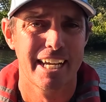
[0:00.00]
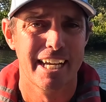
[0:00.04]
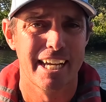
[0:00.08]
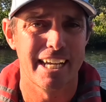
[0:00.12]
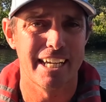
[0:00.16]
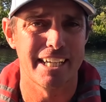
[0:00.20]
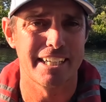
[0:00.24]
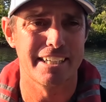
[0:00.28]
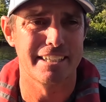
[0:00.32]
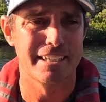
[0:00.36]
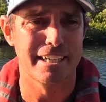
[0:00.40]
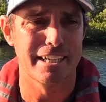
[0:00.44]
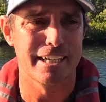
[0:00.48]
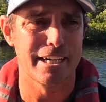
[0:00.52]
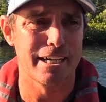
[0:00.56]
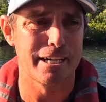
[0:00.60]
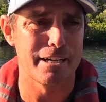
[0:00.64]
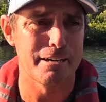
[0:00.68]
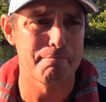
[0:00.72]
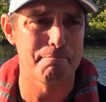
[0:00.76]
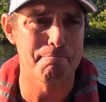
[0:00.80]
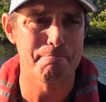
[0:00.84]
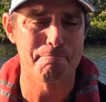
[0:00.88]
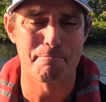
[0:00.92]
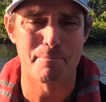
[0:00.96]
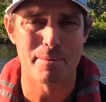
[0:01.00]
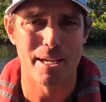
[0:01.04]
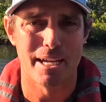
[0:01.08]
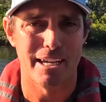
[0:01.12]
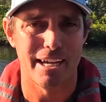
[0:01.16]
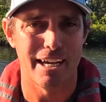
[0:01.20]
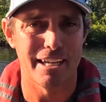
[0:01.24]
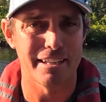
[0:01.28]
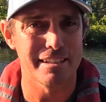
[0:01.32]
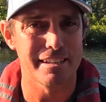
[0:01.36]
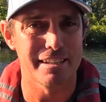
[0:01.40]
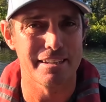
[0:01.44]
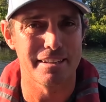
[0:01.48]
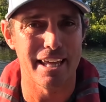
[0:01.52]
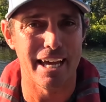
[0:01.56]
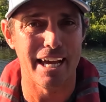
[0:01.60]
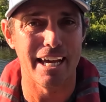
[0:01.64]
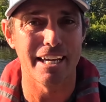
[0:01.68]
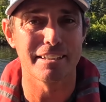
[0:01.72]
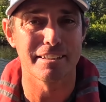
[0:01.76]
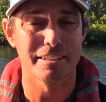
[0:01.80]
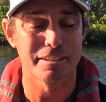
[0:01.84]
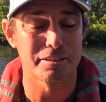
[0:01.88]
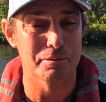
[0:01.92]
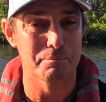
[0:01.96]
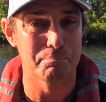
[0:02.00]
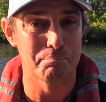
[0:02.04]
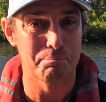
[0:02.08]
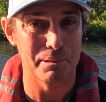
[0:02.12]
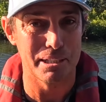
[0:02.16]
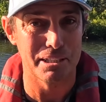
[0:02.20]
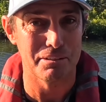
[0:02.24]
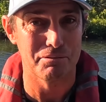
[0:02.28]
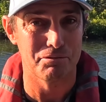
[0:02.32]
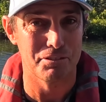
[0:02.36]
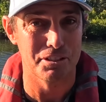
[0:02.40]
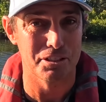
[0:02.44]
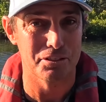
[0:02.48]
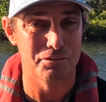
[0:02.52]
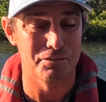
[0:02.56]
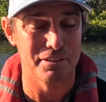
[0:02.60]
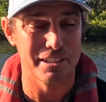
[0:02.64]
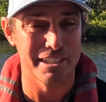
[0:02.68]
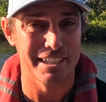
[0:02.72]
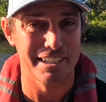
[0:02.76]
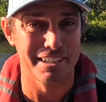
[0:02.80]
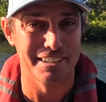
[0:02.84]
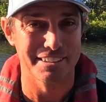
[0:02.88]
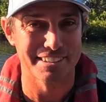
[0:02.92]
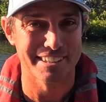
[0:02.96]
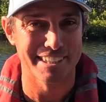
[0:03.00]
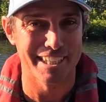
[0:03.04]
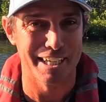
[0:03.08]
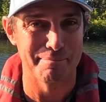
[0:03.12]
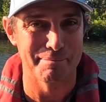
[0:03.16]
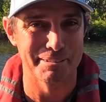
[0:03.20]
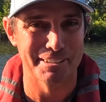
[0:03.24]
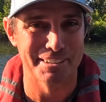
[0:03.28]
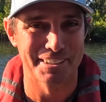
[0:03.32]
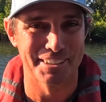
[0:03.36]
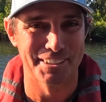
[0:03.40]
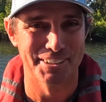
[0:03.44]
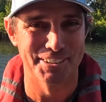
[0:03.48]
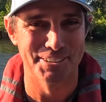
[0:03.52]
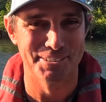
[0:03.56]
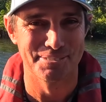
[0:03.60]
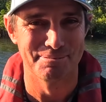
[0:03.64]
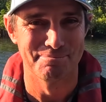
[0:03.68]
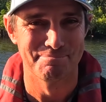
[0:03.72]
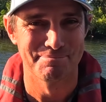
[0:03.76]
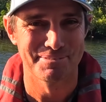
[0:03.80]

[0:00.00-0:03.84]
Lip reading: And other than that, there's some big fish videos coming too.